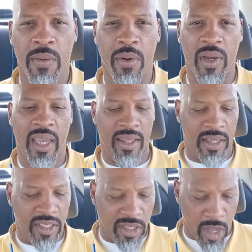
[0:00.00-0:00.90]
Okay,
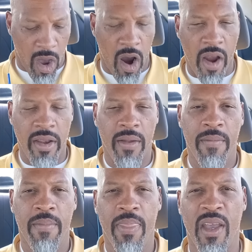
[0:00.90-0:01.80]
this is the heart
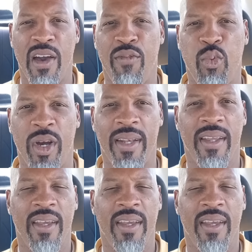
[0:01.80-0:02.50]
of what